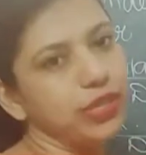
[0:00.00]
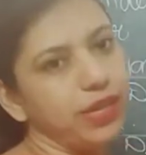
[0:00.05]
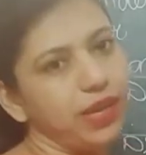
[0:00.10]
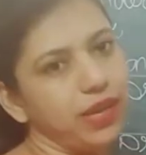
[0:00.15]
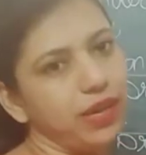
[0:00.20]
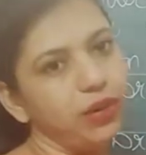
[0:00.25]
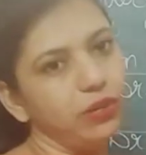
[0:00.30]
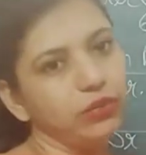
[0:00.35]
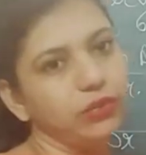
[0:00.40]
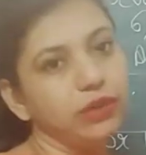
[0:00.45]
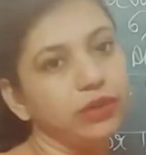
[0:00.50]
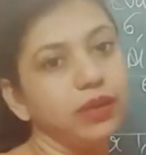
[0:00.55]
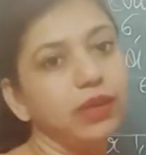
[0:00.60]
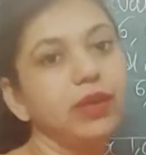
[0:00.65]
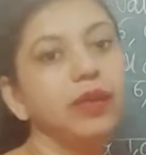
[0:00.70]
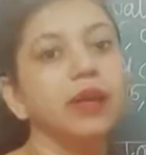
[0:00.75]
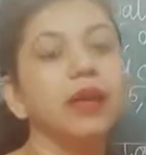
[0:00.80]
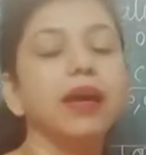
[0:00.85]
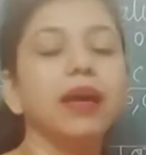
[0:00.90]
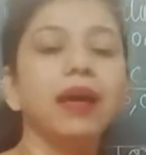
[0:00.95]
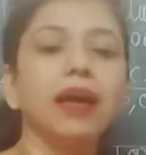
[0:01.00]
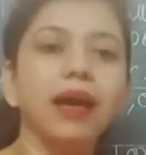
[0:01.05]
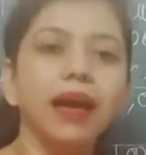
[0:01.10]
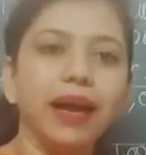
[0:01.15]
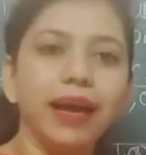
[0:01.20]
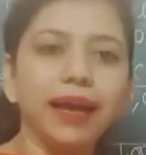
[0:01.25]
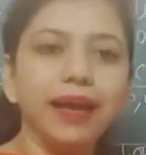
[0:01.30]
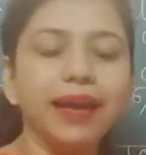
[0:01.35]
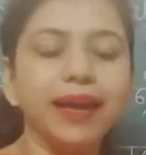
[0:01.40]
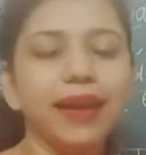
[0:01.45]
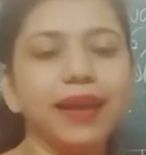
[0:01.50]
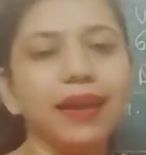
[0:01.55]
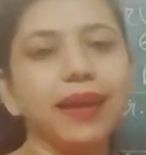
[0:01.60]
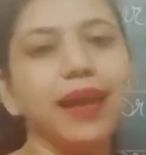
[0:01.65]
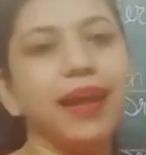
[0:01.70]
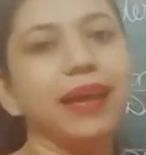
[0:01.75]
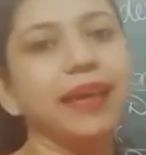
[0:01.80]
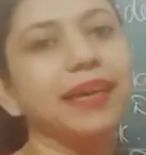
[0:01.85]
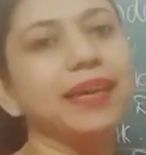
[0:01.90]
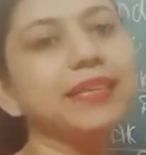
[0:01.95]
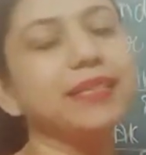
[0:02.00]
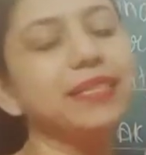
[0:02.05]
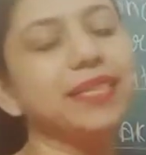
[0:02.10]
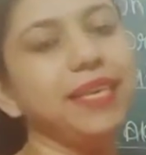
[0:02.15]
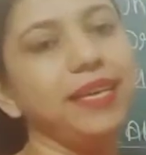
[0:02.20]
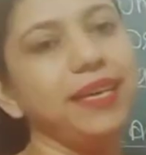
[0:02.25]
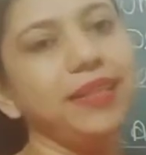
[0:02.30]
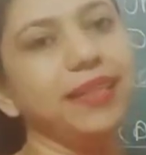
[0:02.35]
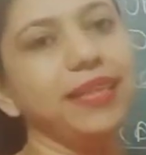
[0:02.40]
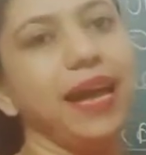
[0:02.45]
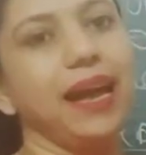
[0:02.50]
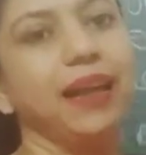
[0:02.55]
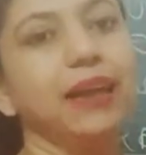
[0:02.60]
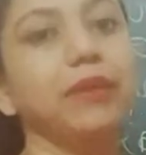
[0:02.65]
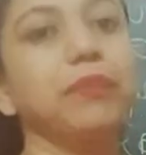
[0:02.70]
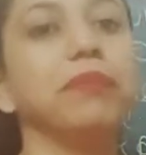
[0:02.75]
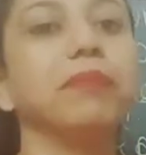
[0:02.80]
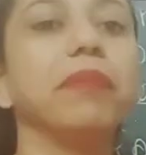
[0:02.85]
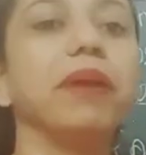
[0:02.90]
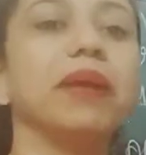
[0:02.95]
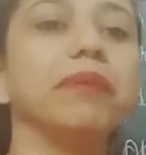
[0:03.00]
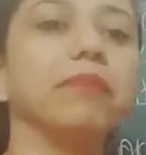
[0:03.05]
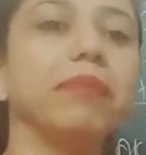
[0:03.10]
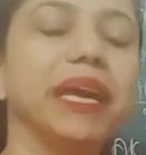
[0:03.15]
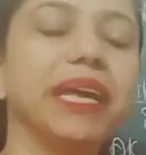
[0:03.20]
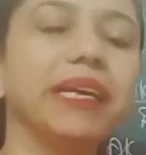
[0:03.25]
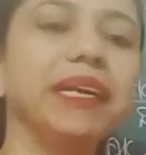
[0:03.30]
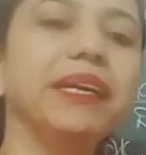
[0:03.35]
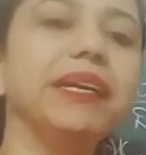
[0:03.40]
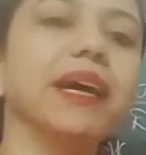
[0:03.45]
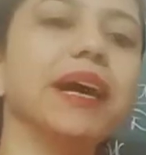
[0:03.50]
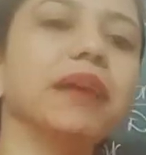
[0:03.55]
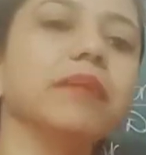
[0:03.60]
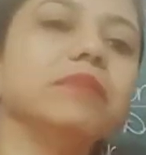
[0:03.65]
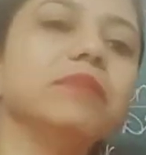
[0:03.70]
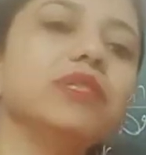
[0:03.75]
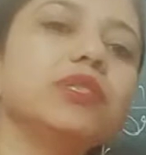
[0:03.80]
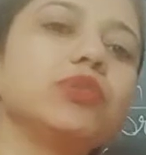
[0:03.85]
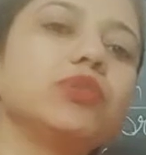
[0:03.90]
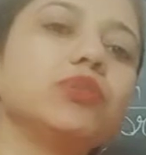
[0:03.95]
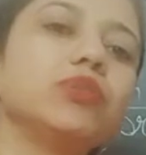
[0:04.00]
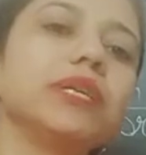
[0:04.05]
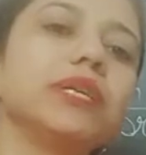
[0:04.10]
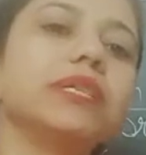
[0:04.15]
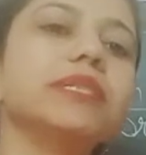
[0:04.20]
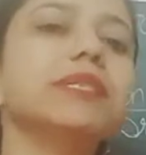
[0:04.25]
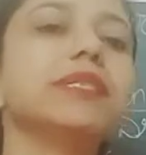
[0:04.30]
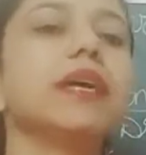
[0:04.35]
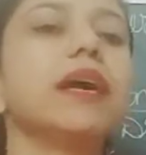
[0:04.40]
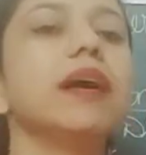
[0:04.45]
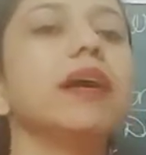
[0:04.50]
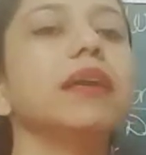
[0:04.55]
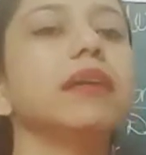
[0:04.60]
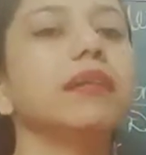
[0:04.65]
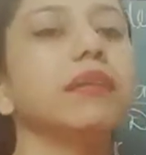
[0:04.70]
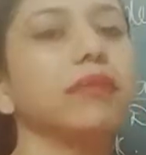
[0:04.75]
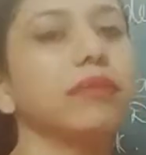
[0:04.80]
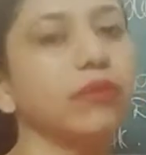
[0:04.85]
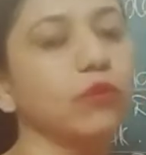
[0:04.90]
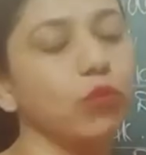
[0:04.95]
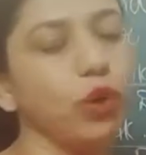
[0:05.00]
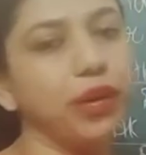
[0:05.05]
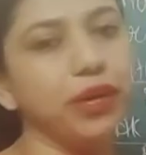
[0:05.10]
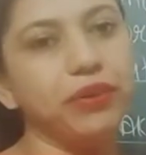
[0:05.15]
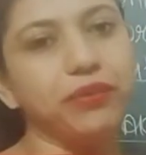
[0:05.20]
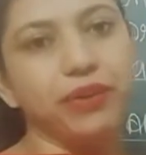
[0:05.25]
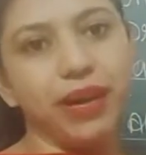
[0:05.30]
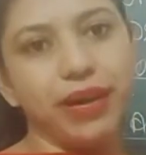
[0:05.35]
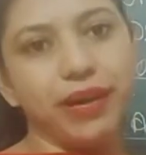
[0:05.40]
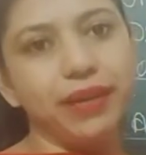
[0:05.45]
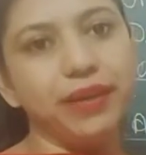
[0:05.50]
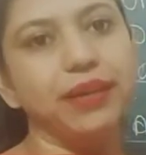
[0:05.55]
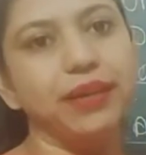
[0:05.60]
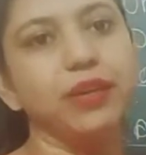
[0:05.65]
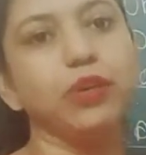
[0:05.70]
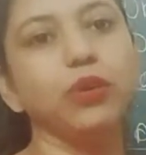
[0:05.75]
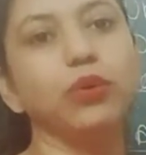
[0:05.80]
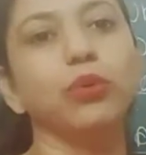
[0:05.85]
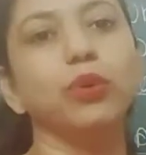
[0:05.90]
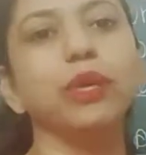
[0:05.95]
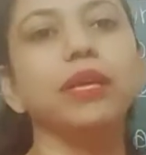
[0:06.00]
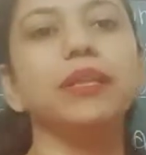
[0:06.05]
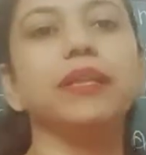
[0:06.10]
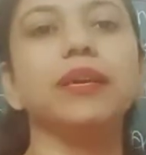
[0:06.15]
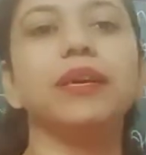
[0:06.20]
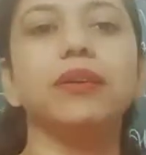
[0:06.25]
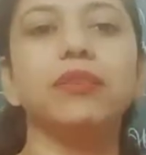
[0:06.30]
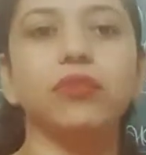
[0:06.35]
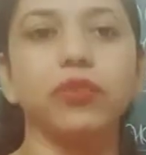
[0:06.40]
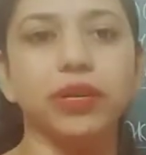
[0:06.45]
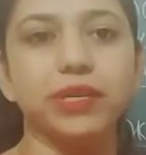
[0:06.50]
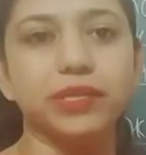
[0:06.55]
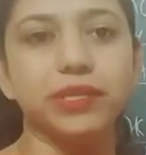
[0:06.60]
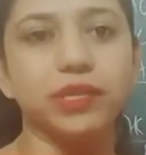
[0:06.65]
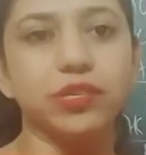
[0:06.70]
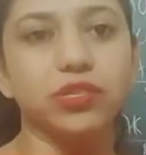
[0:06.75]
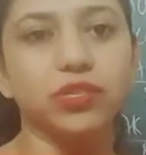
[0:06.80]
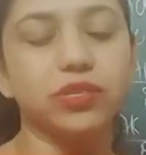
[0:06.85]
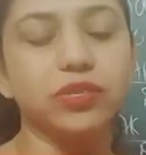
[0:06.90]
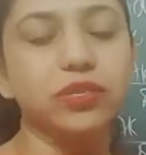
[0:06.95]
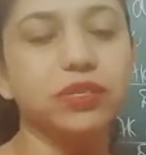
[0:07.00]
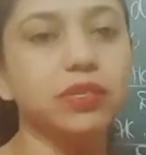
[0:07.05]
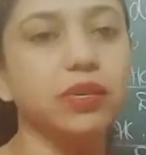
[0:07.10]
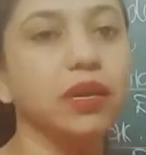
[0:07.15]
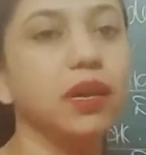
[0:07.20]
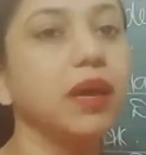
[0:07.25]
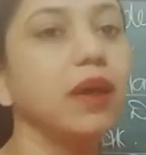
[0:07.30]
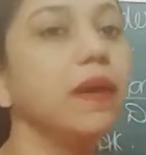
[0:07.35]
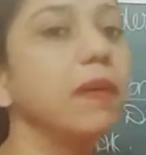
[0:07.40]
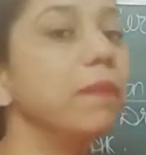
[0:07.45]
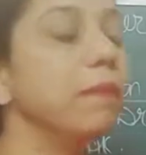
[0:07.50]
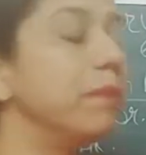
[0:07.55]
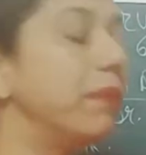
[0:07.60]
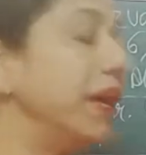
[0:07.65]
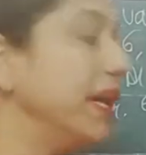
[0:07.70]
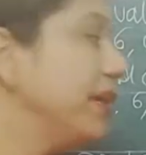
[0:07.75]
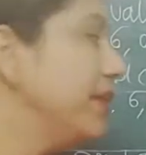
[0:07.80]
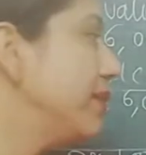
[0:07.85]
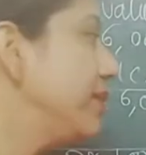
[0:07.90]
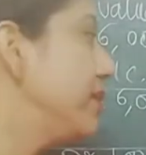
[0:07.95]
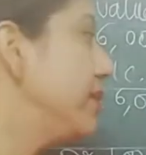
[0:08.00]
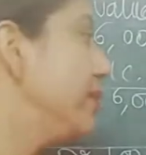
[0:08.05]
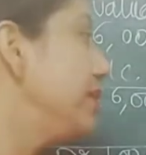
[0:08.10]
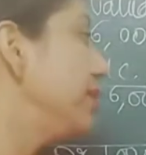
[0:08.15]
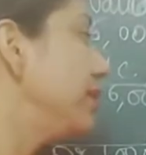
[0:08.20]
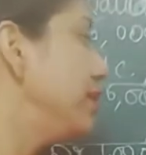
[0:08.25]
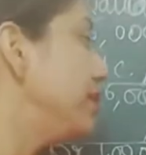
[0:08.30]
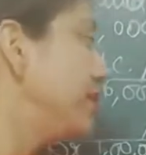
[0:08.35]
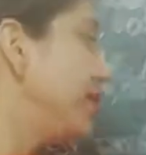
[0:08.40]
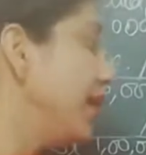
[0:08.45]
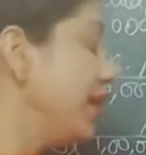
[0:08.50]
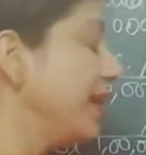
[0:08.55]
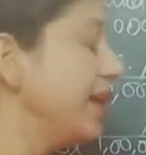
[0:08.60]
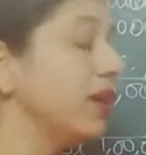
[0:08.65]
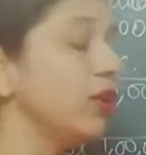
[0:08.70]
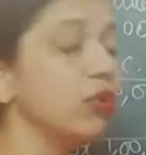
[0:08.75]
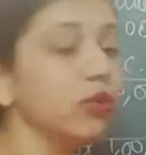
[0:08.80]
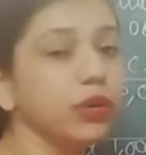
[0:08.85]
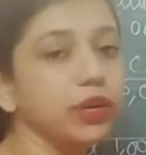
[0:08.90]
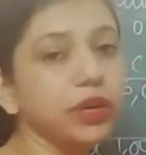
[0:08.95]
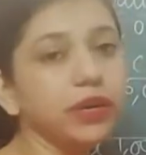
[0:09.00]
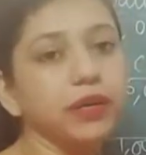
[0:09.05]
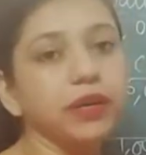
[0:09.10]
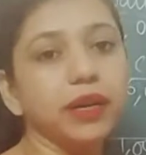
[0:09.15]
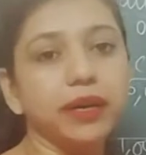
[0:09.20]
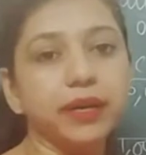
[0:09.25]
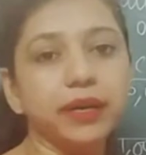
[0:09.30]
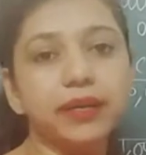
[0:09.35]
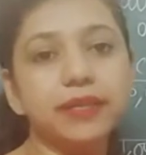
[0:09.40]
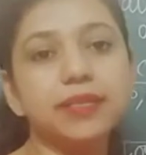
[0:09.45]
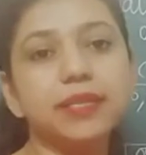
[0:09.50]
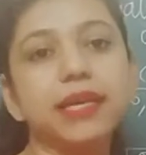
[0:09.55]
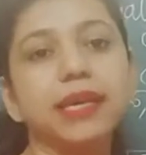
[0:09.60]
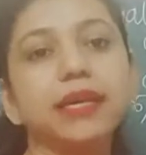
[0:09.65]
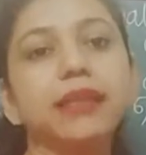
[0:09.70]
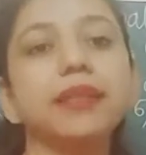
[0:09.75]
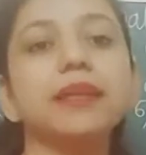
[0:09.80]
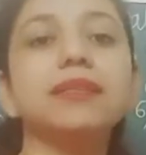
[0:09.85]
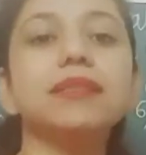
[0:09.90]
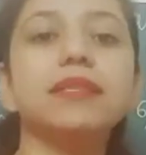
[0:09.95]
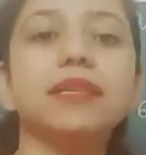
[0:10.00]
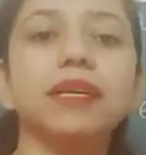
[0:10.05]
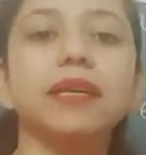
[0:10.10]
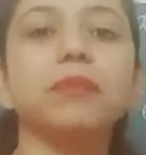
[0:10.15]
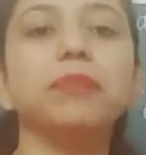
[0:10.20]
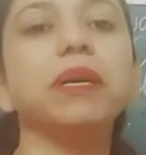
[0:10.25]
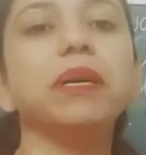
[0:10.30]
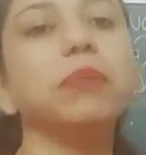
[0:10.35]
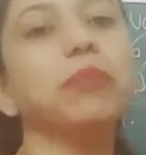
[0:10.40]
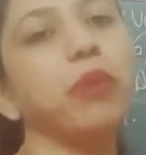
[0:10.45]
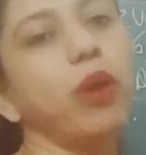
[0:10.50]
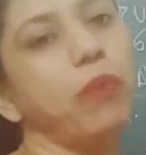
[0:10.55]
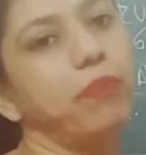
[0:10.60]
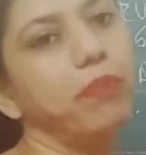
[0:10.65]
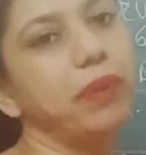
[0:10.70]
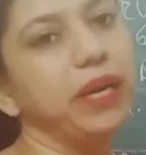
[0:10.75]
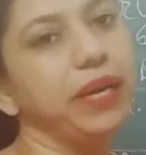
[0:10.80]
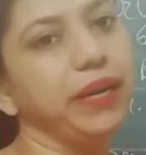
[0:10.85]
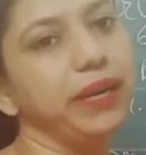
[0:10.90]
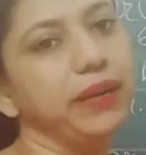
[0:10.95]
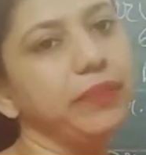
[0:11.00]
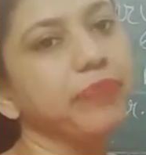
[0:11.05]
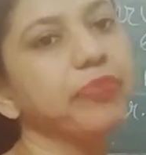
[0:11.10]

account. I can see that many times students are quite right in doing their transactions, but they couldn't understand the statement properly.